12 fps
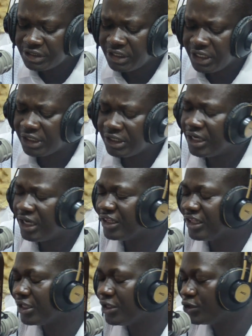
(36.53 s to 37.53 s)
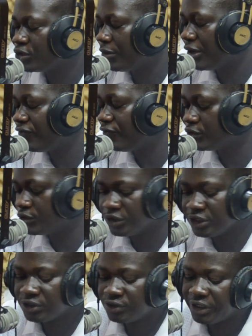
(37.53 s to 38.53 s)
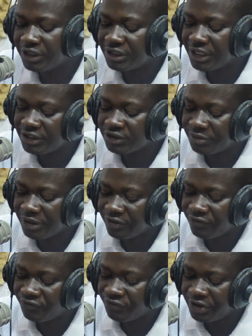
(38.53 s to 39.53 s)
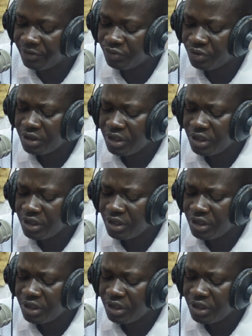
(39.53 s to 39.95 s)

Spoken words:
And thank you so much for tuning to 89 Smart FM